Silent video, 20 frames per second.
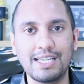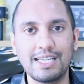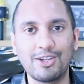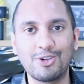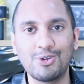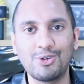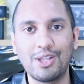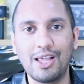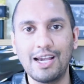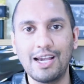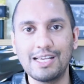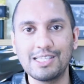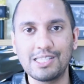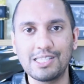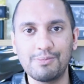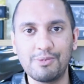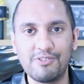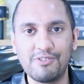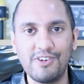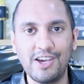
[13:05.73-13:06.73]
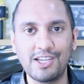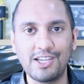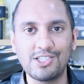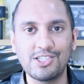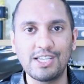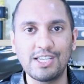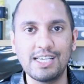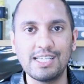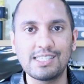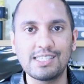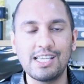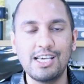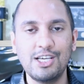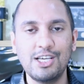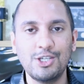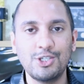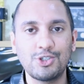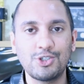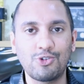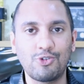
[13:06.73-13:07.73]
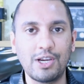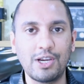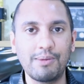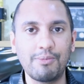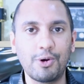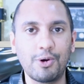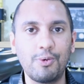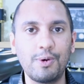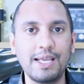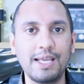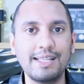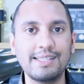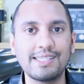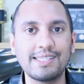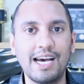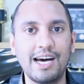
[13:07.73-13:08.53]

Little Liars, The Perfectionist, Scream Queens,